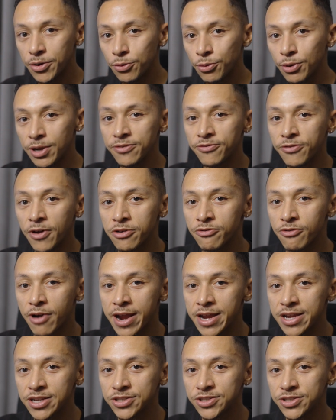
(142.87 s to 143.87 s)
We
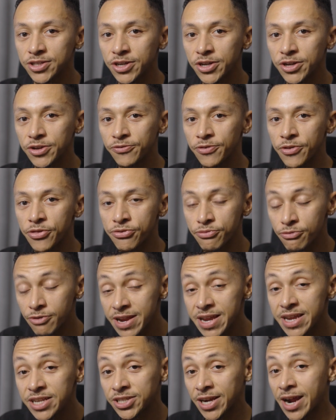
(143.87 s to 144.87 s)
fundraised for
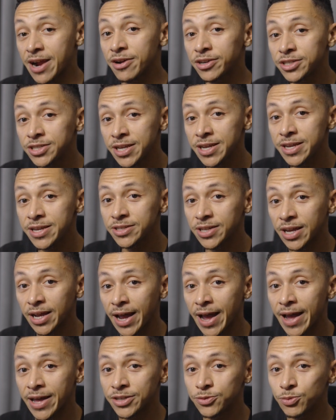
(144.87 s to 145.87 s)
three charities
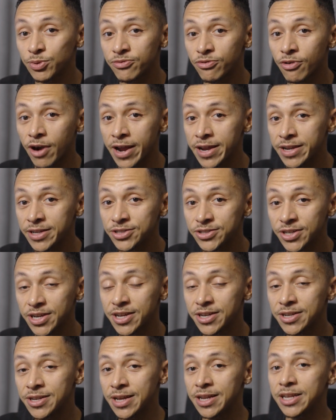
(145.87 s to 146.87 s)
and we've raised
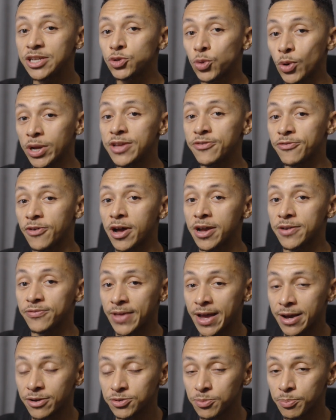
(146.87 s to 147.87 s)
nearly twenty-five
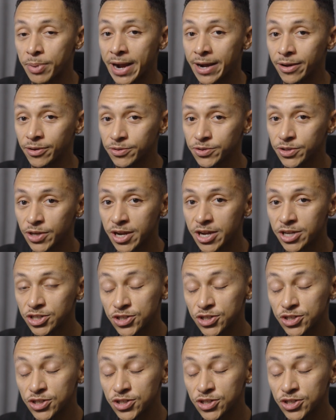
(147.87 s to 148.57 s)
thousand pounds.